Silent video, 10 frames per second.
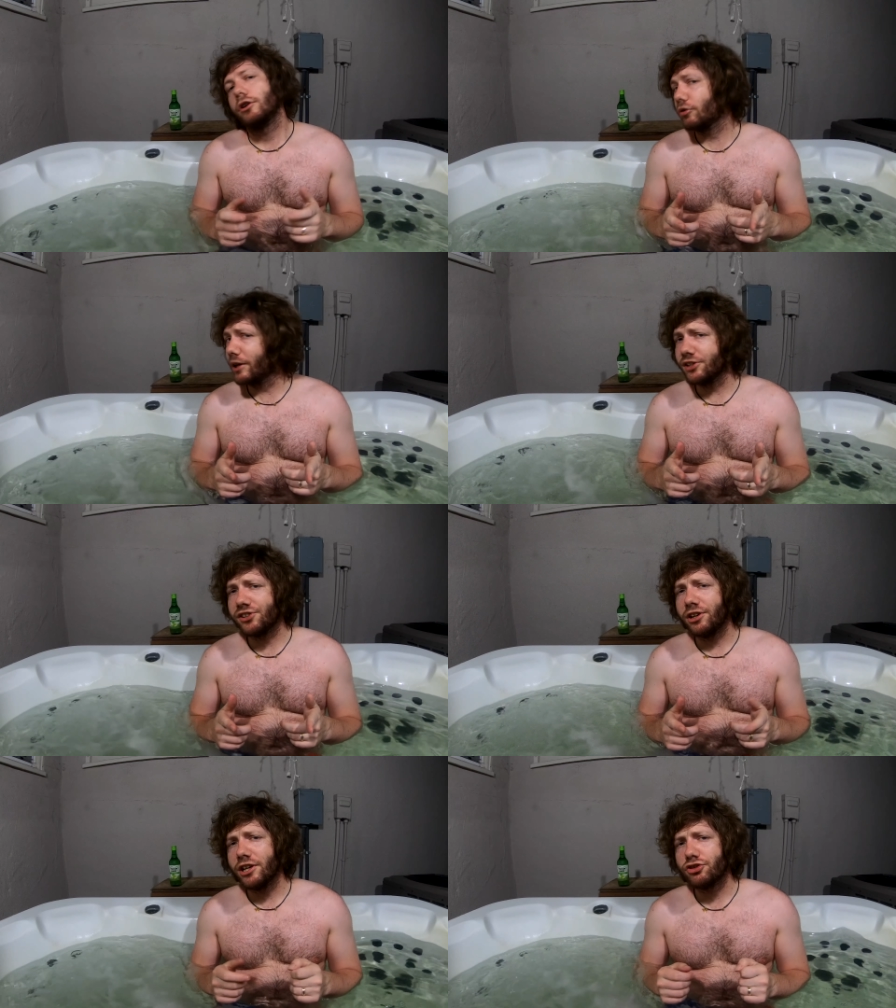
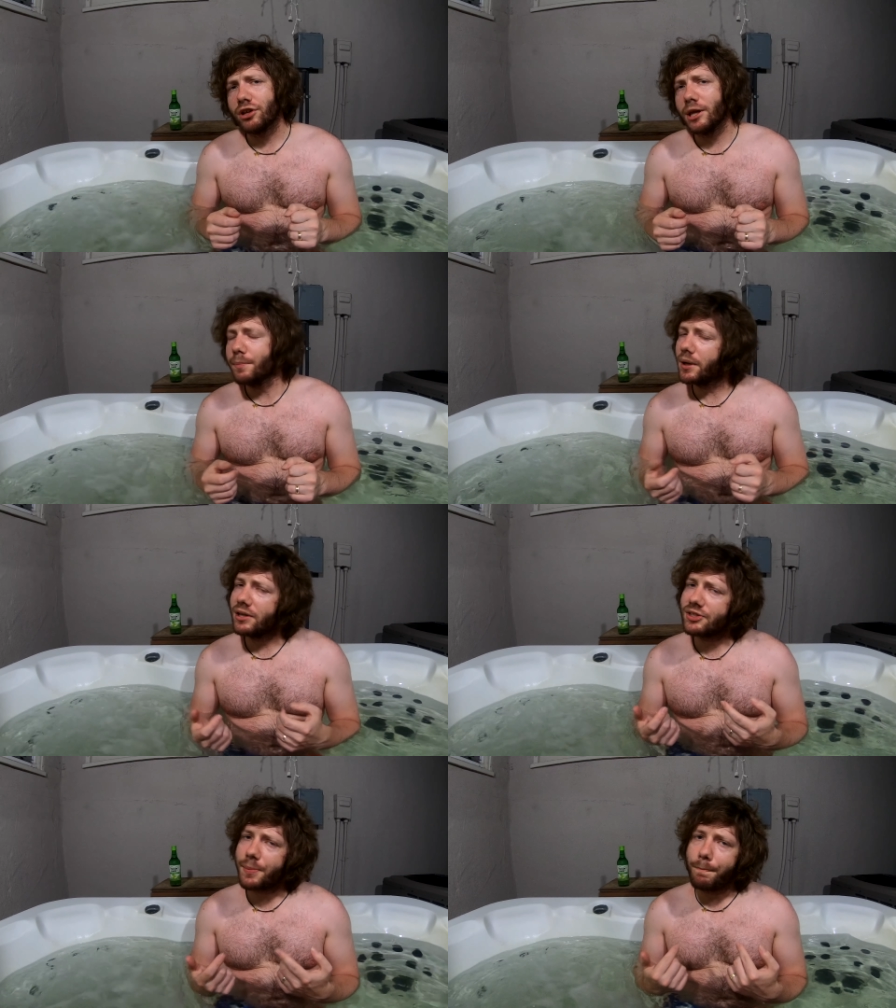Greetings, internet drinking
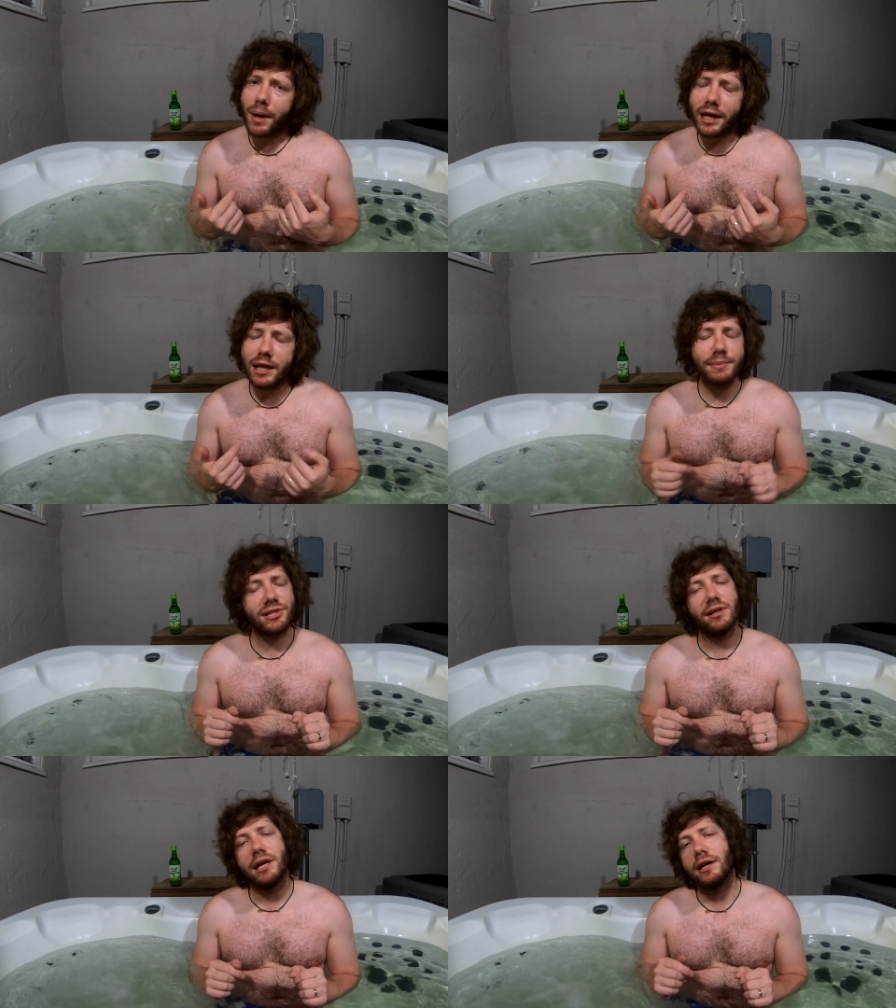buddies. My name
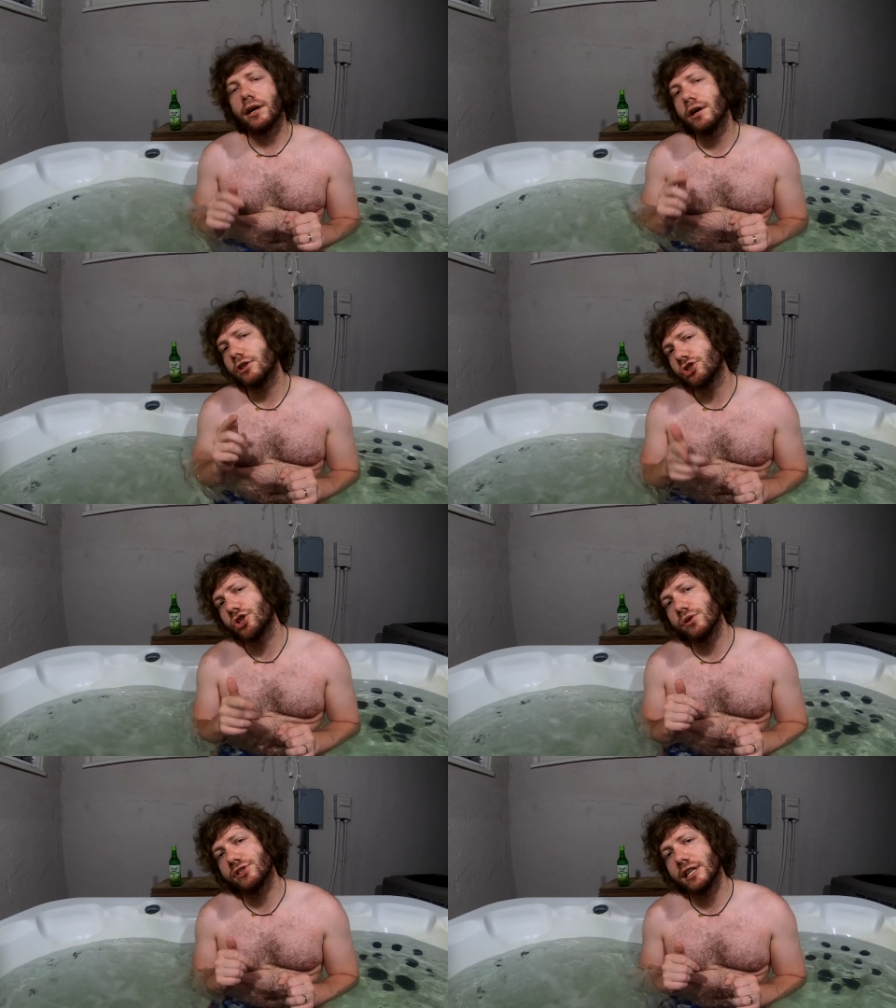is Link, the
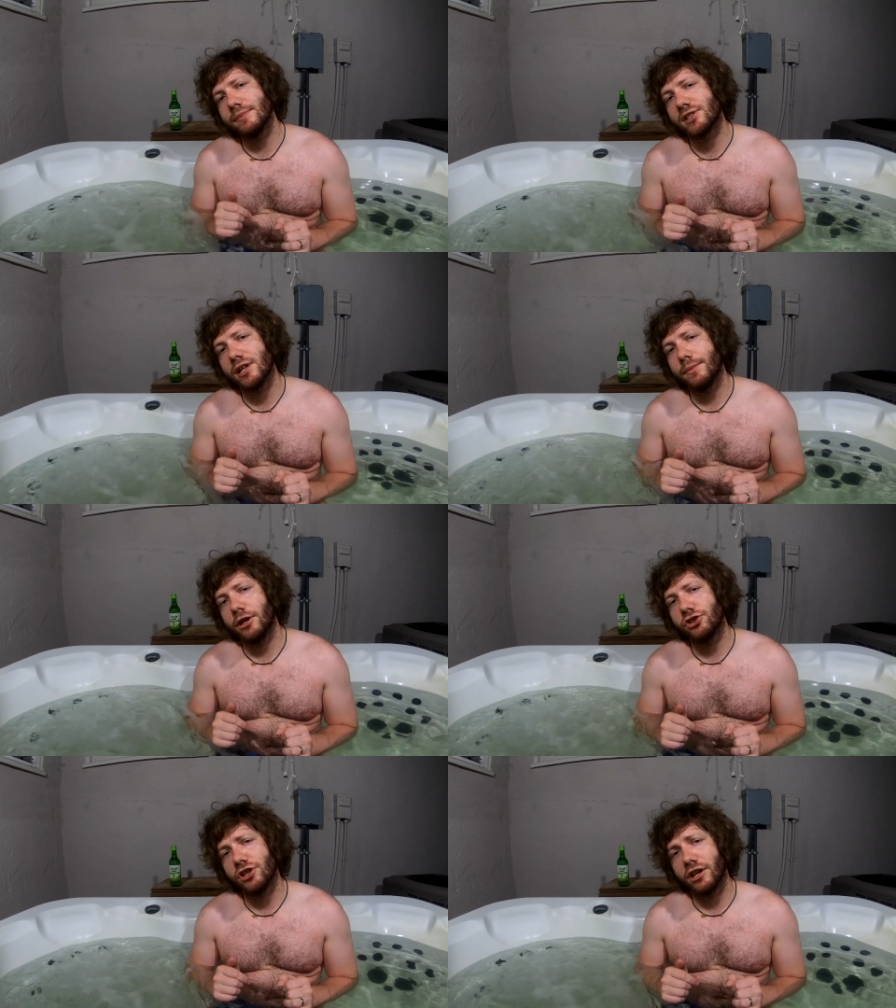show's name is Tubbin'
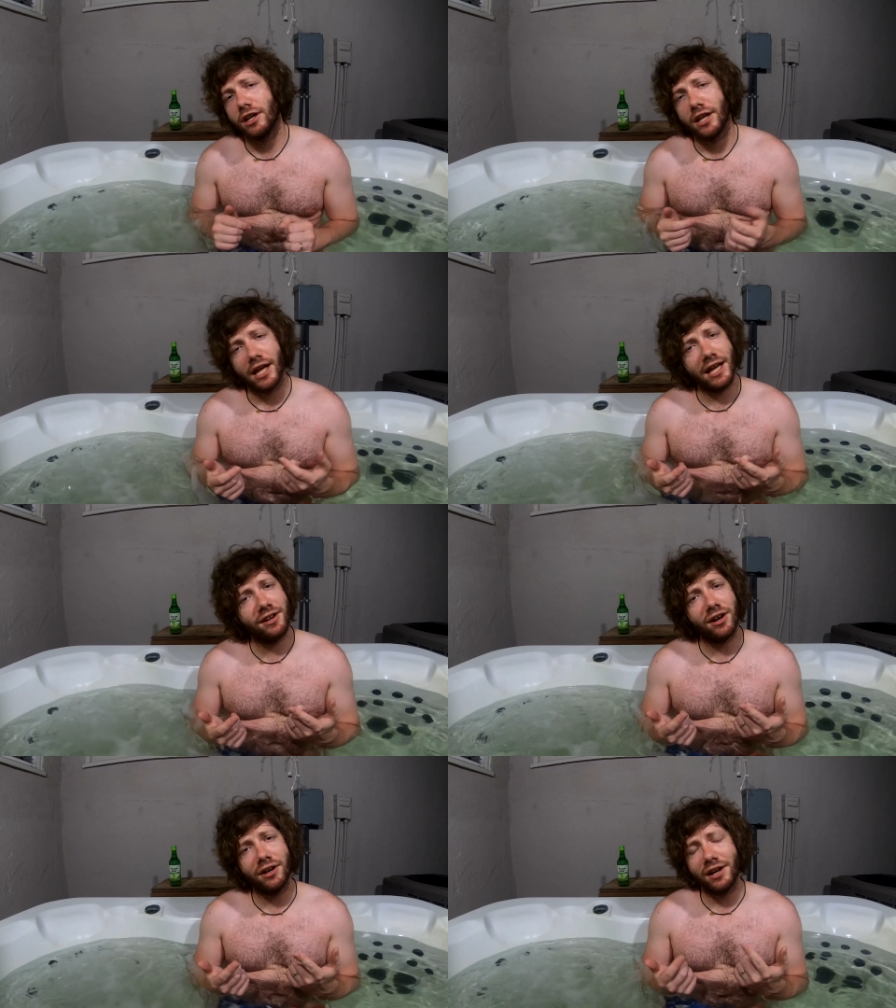and Chuggin',
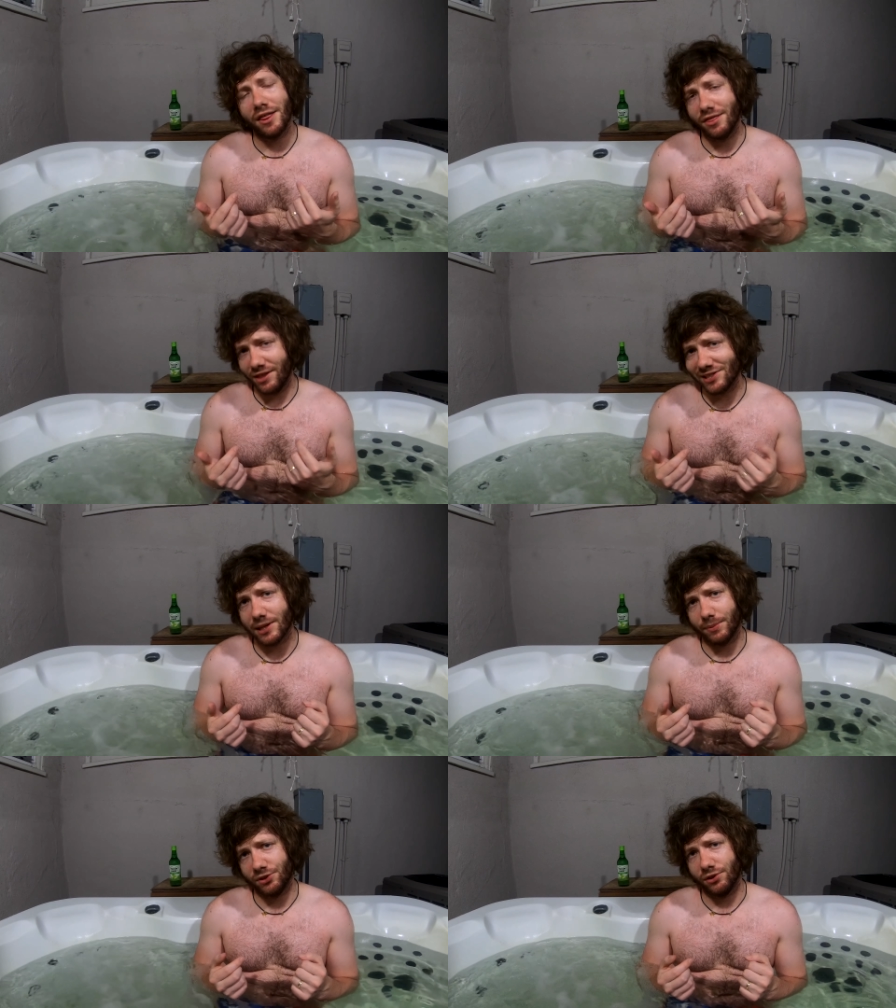and on
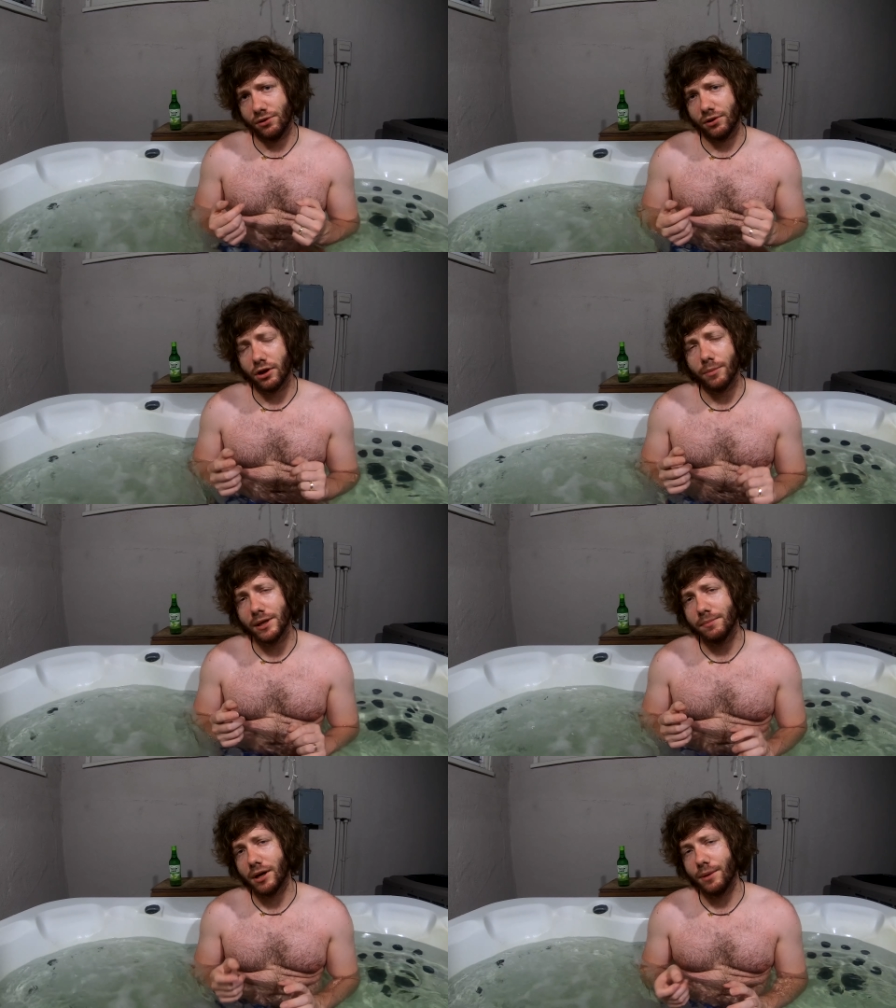this episode, I'll
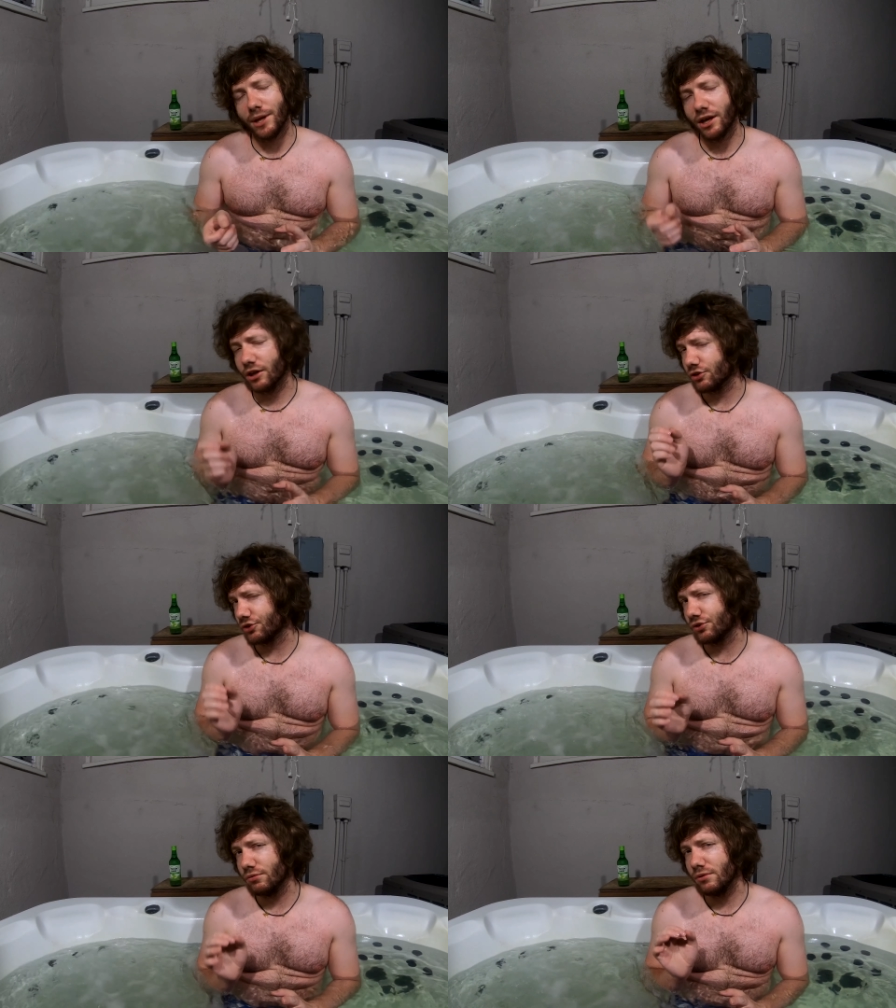be imbibing
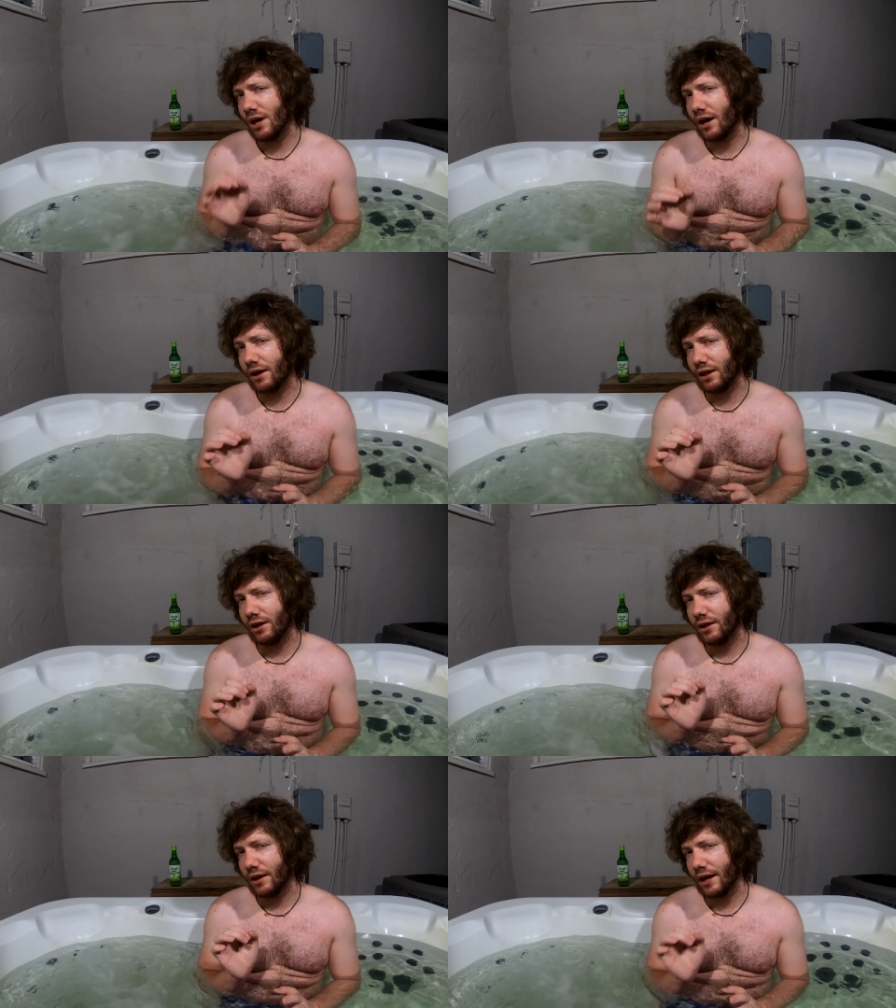Soonhari
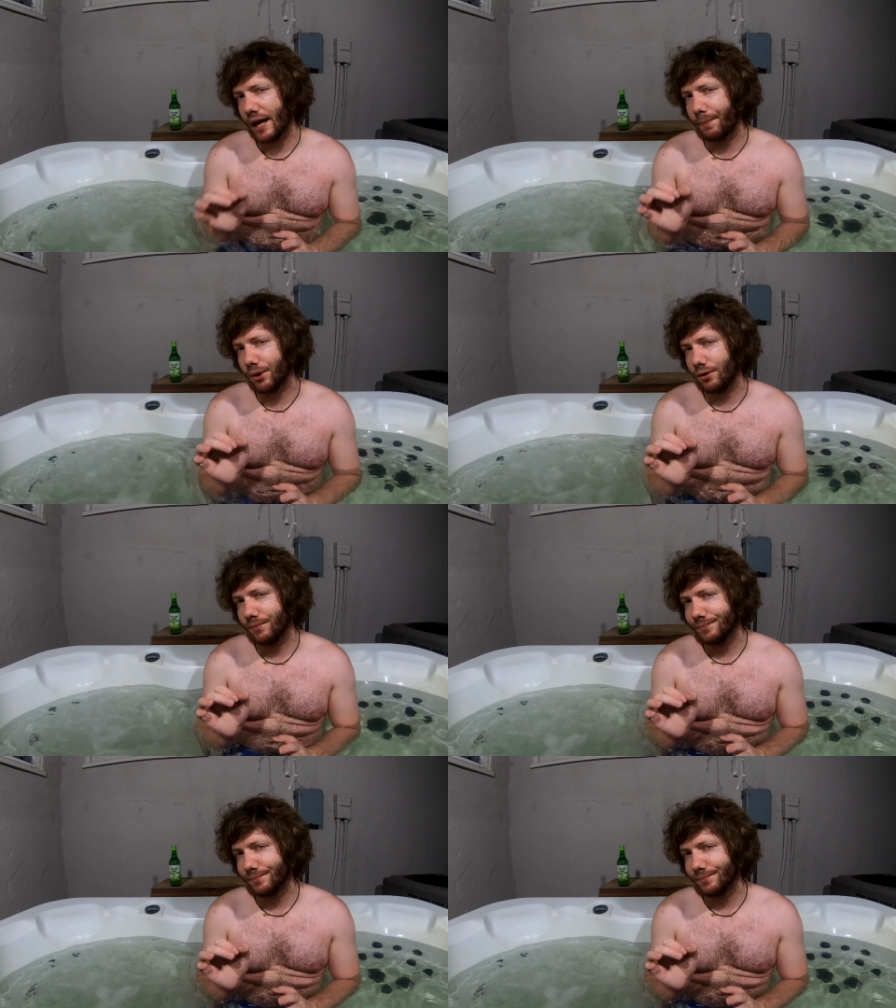apple.